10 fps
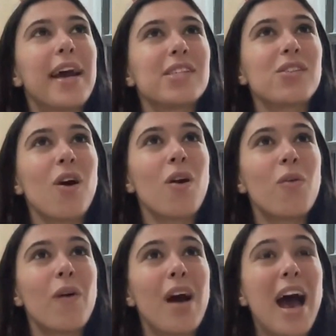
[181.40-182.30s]

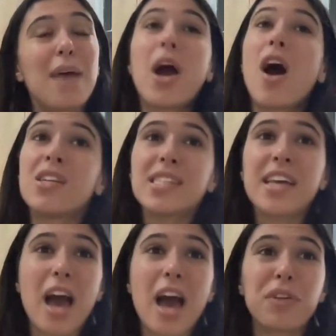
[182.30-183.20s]
so I mean,
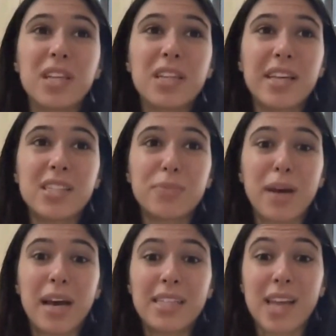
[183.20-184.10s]
honestly, I really liked
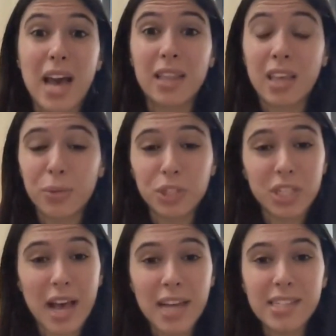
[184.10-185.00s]
my Thai language
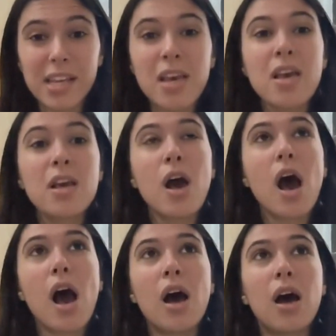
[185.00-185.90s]
class.
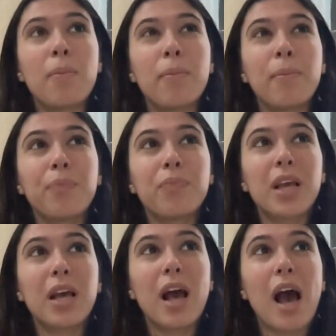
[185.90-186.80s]
Um,
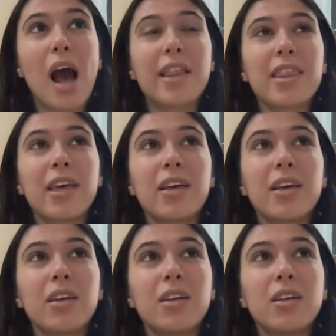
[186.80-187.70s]
I
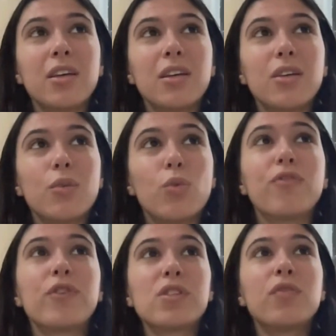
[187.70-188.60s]
think, well,
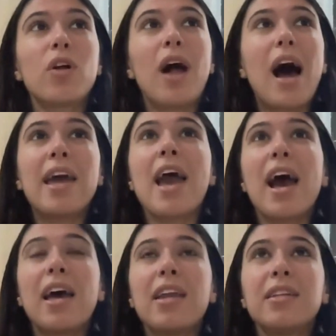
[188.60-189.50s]
first of all, I
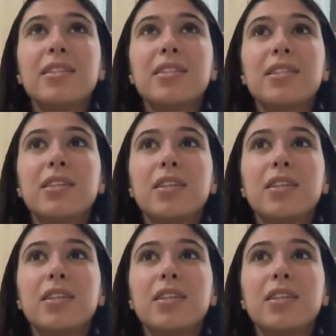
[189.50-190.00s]
hadn't